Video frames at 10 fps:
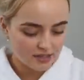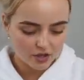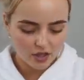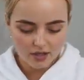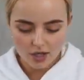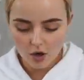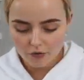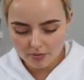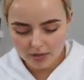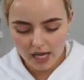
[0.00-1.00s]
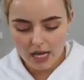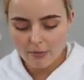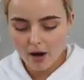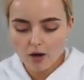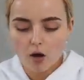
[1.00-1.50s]
everything that I got from
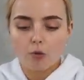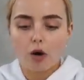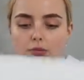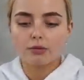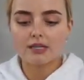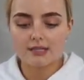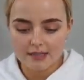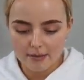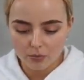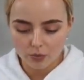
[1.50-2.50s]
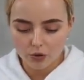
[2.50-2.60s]
Kmart. I'll probably assemble